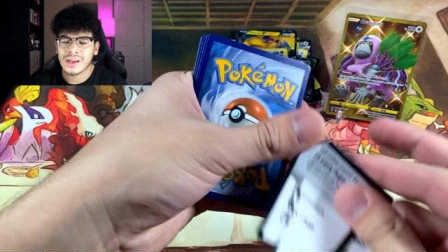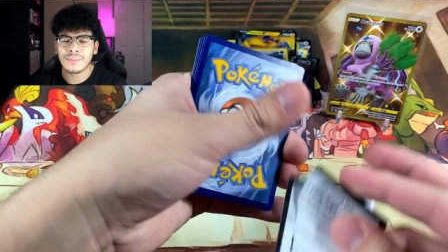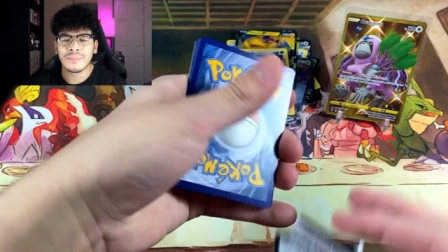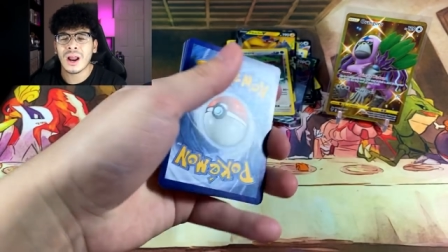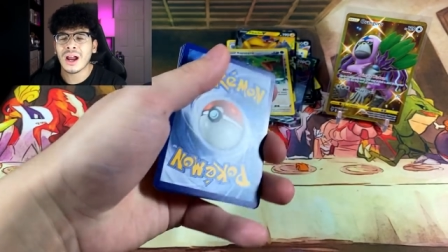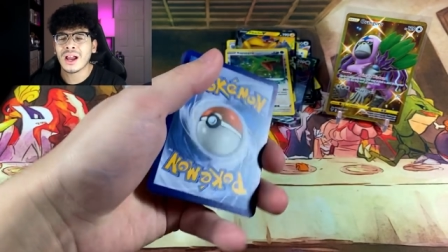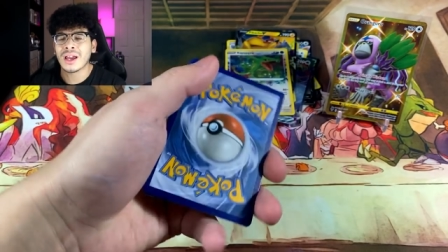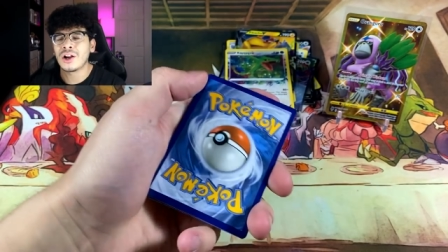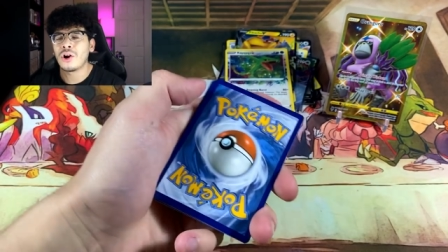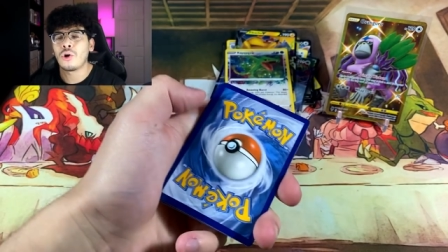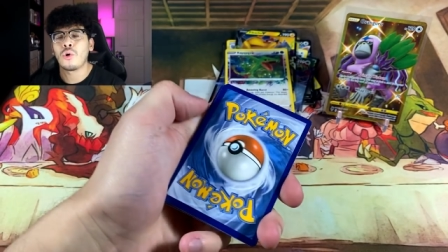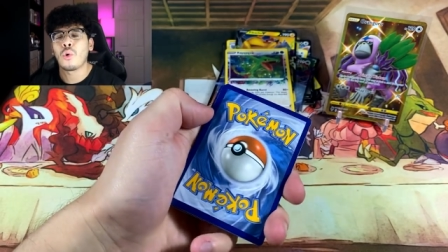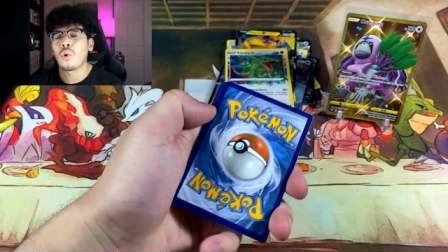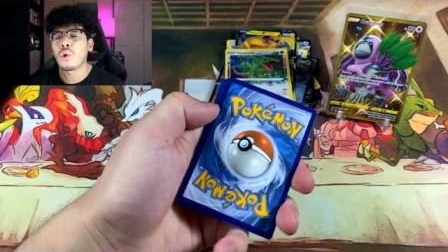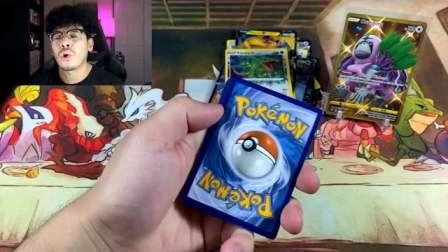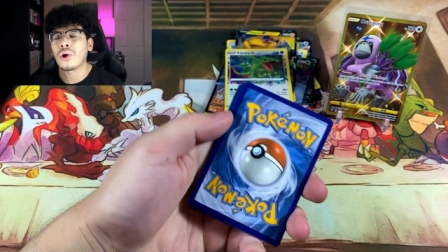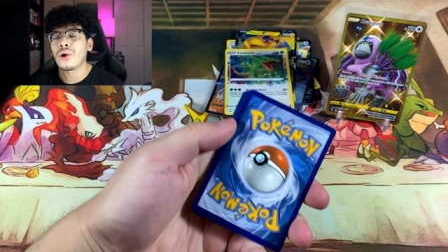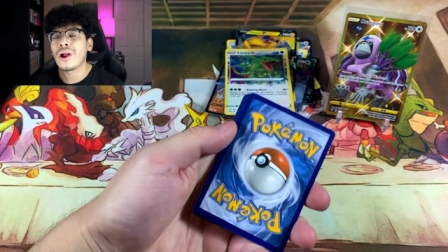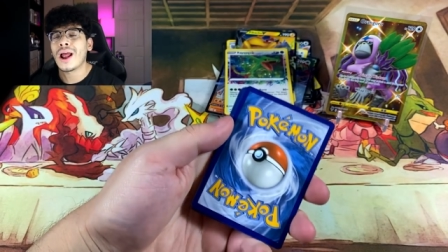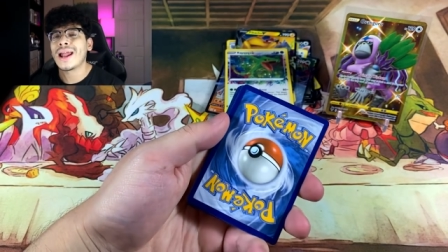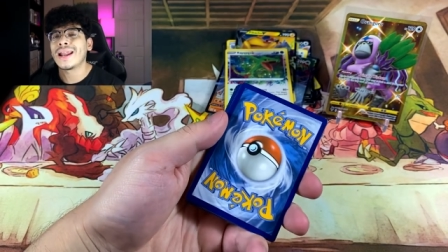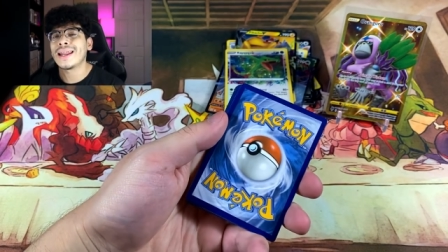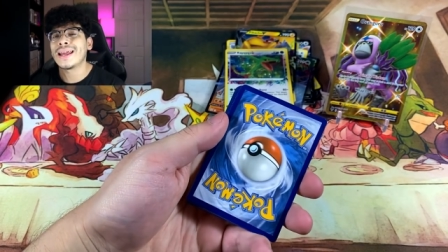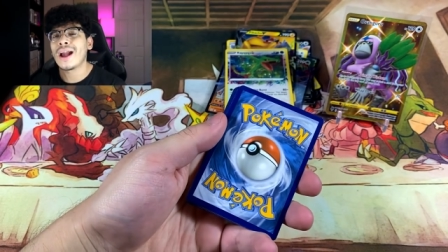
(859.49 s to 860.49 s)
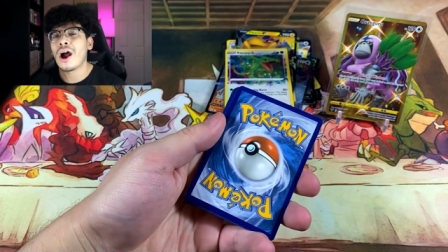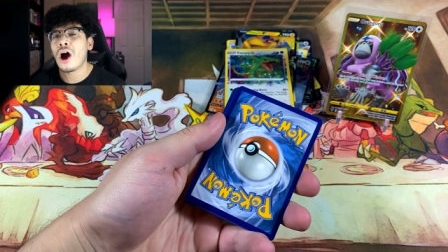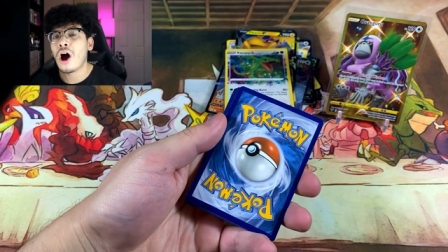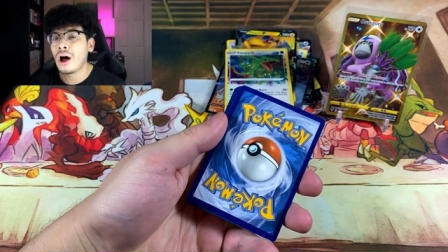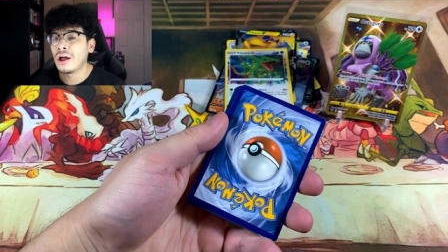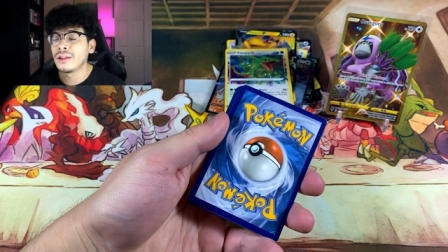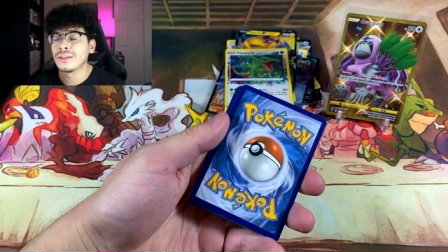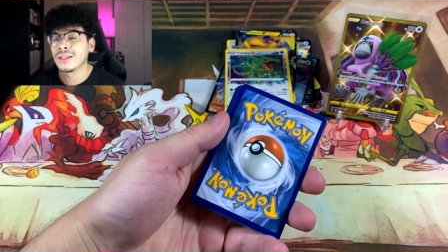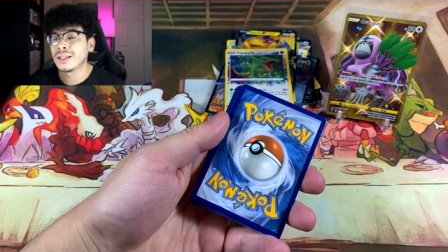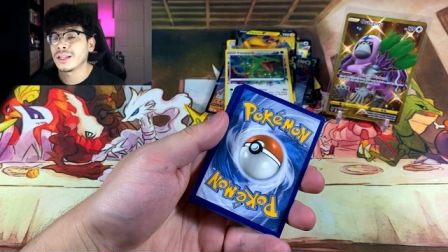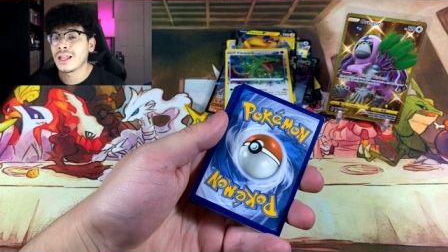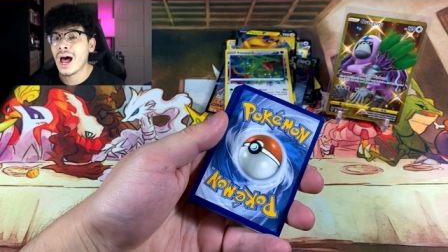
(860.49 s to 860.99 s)
I'm not going to order any
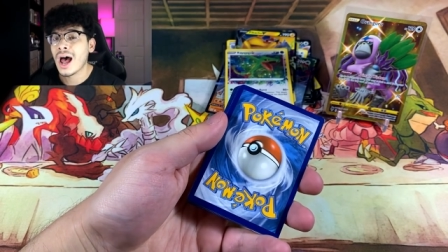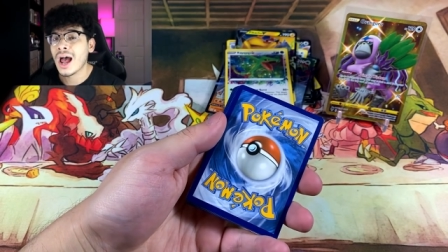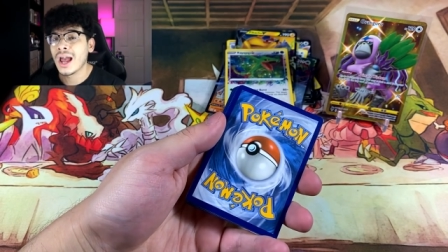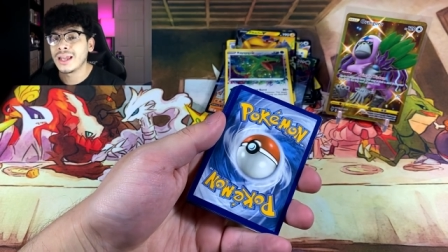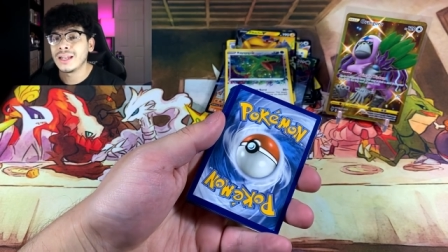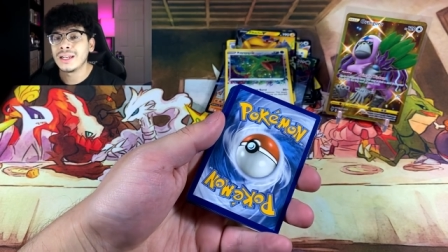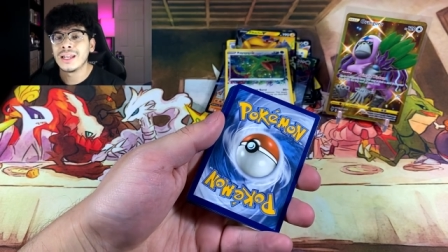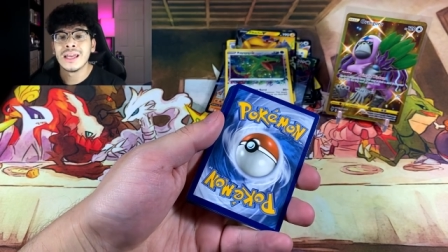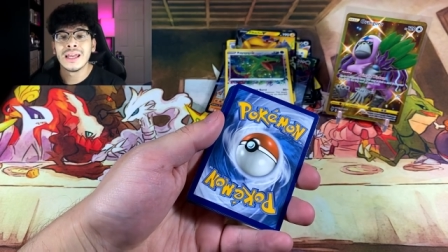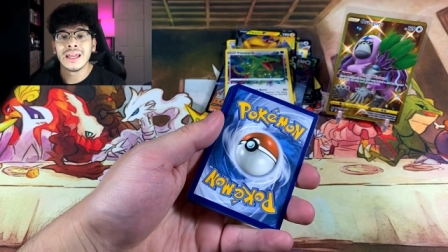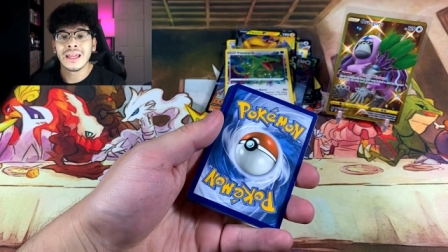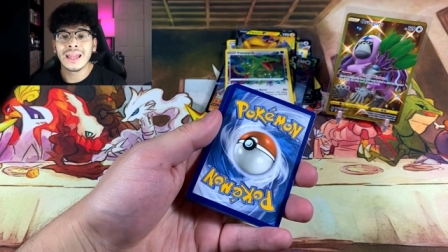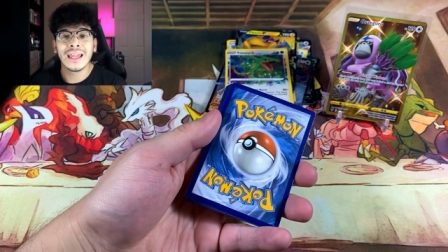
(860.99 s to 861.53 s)
online,